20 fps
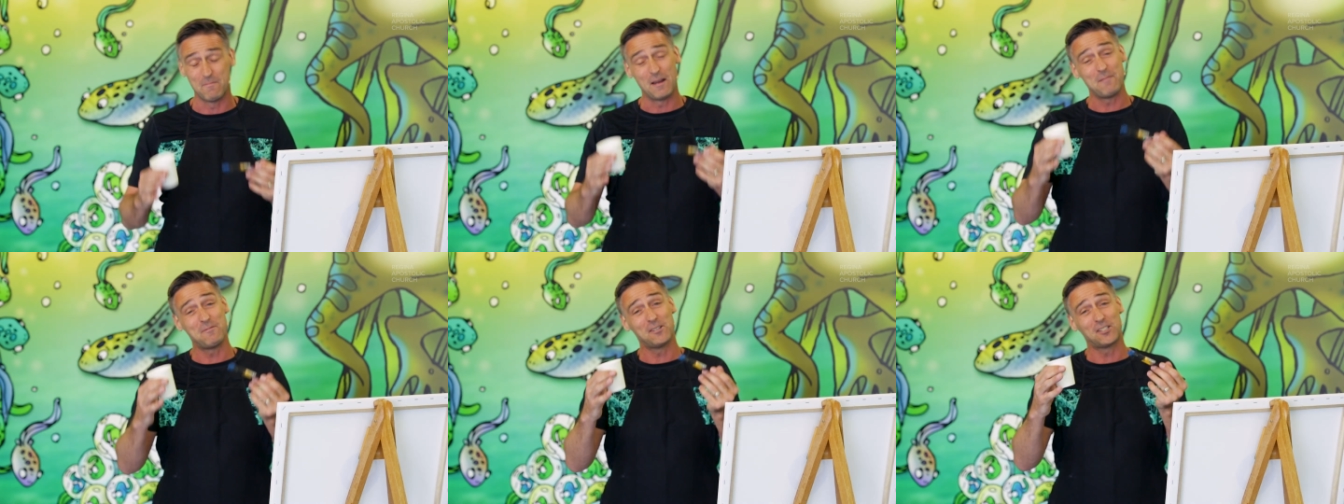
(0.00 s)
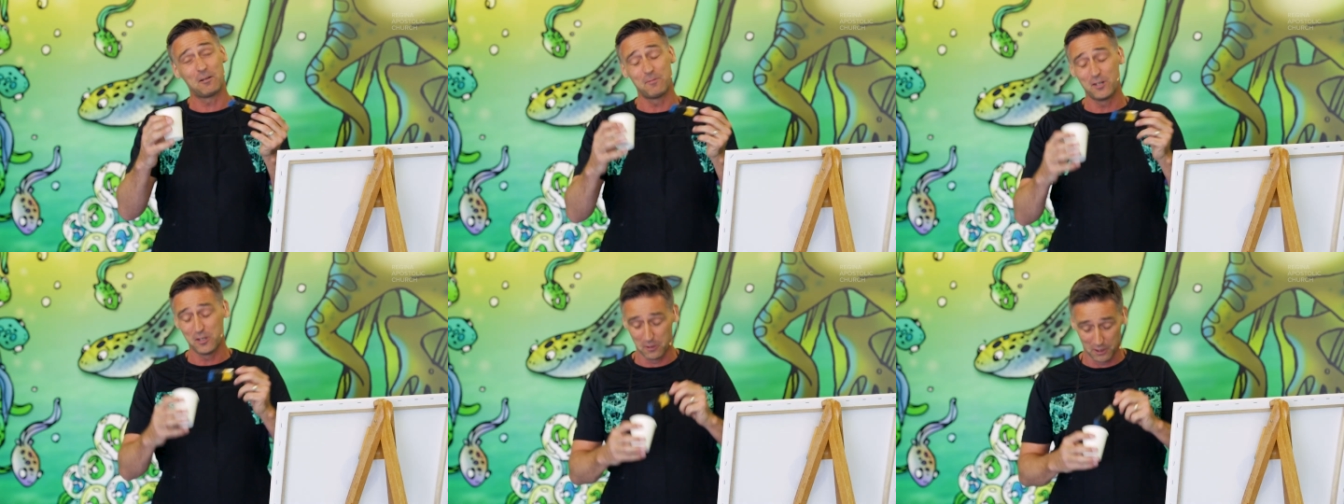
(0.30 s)
Maybe
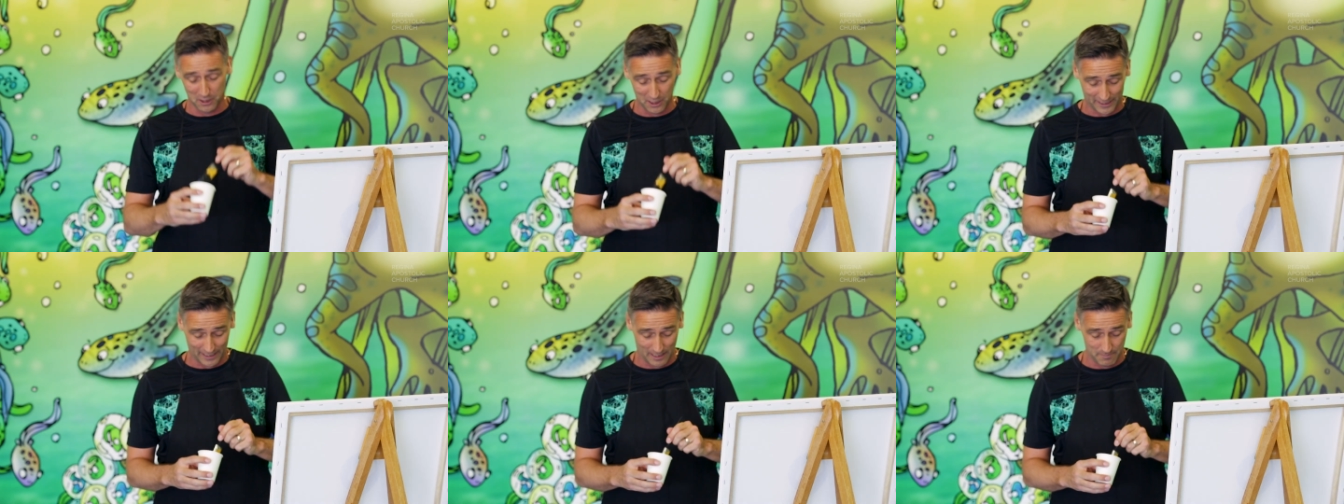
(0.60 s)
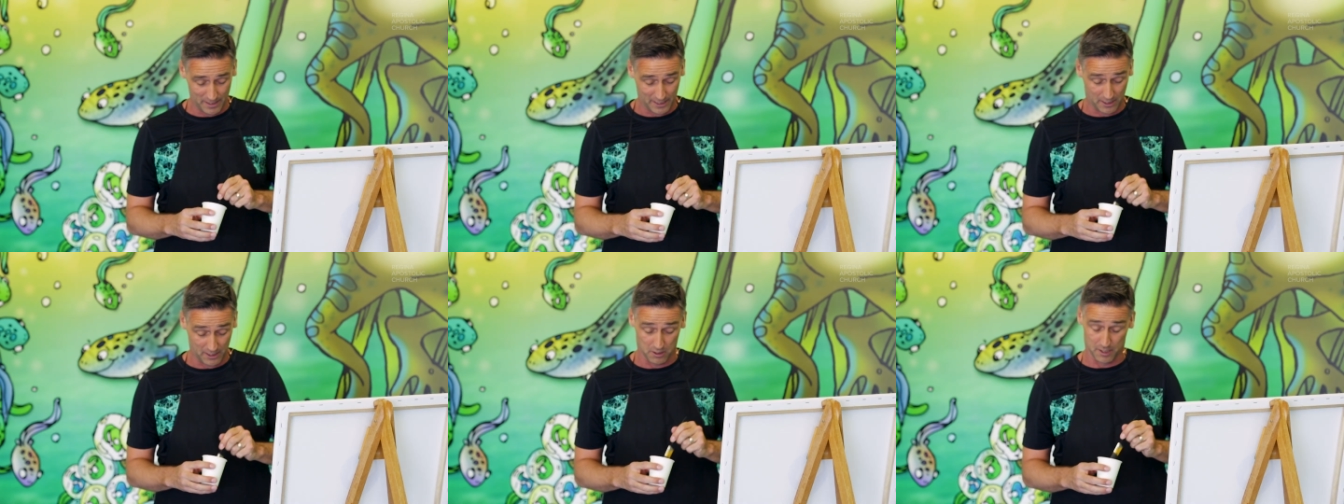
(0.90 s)
some of you are looking
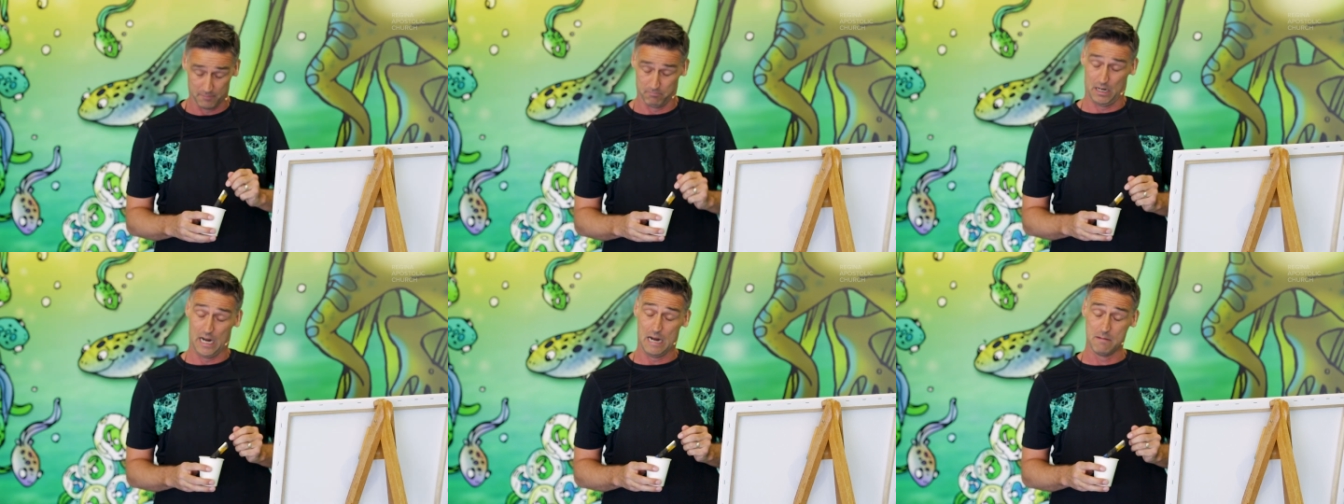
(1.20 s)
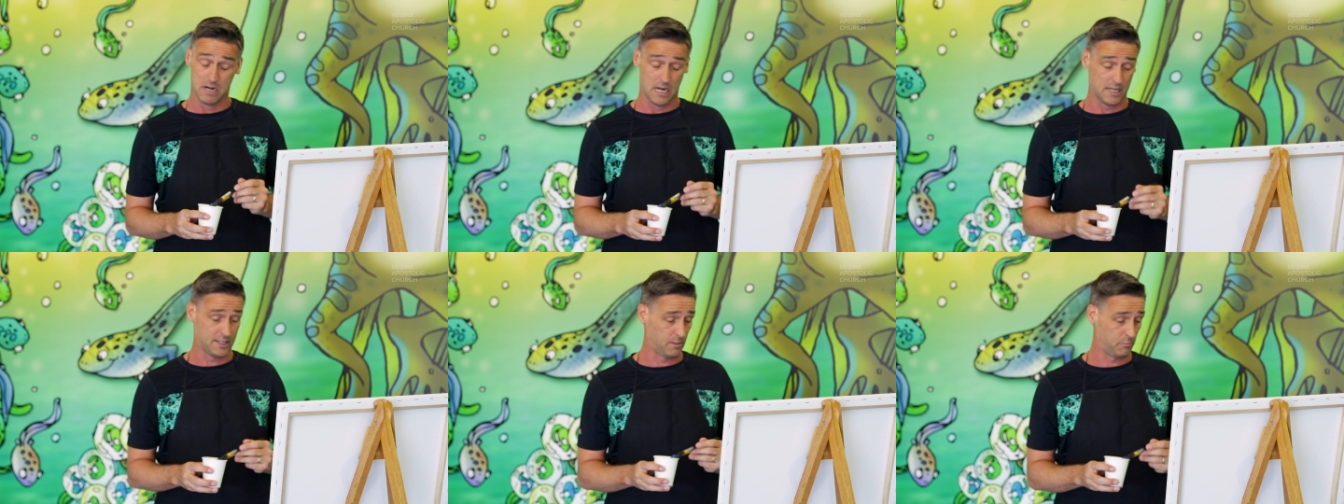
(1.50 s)
at me and going,
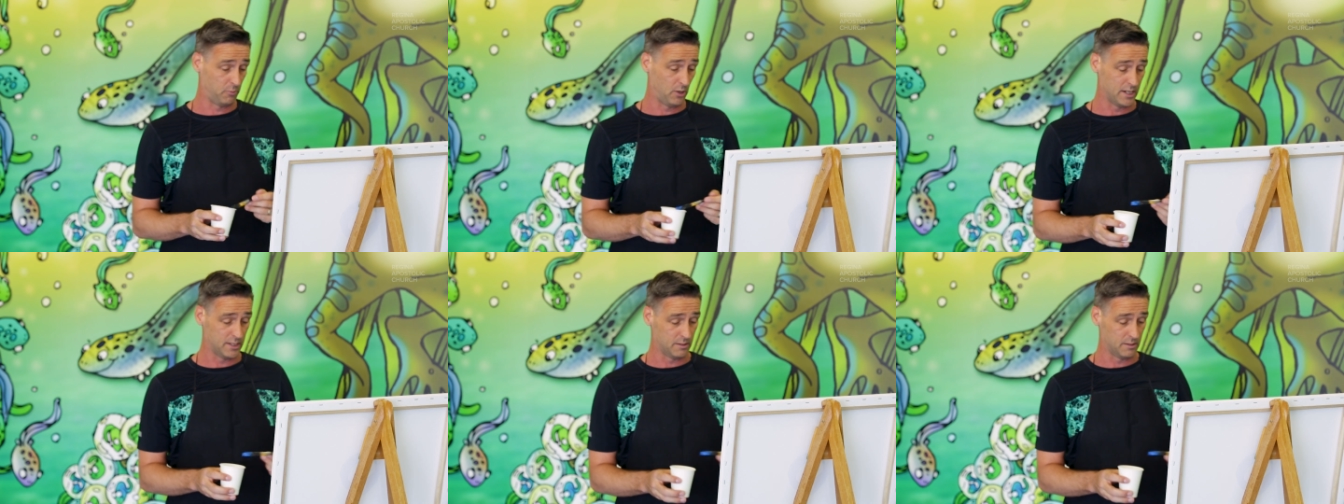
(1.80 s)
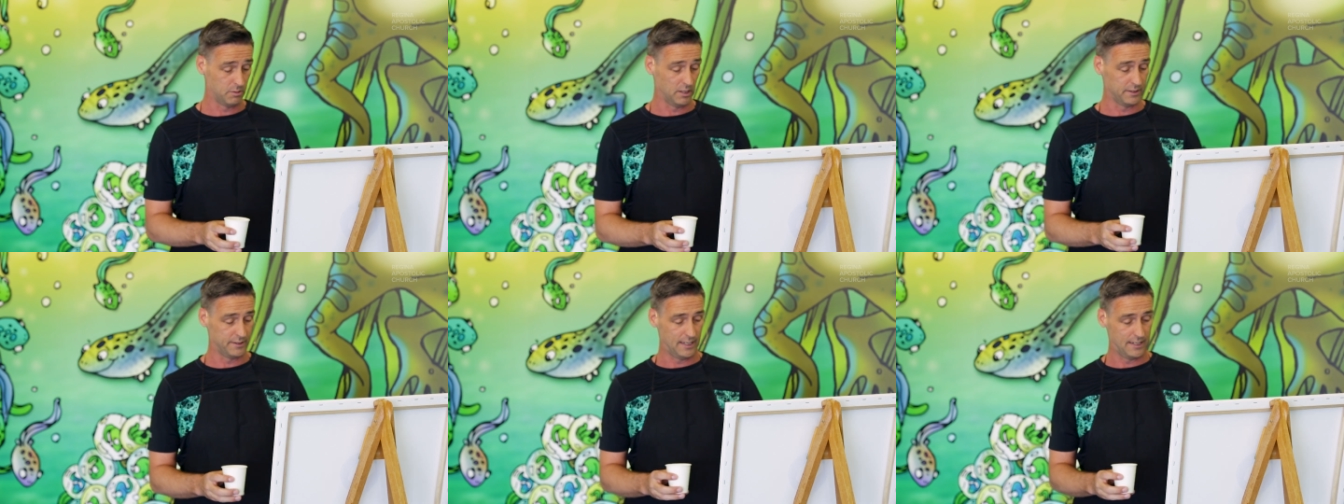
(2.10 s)
"I'm not surprised
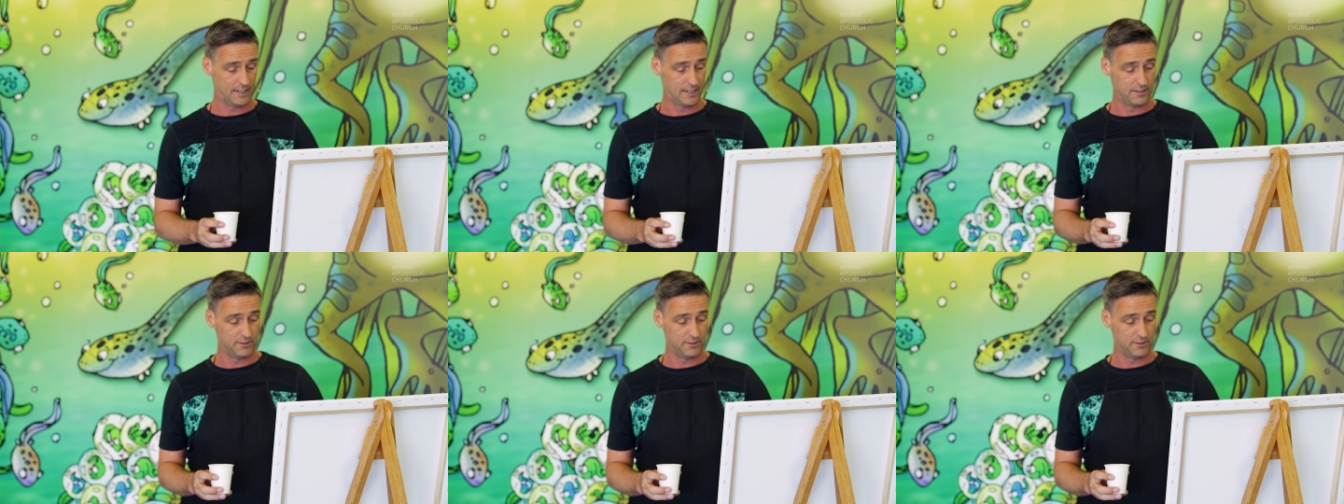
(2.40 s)
about that.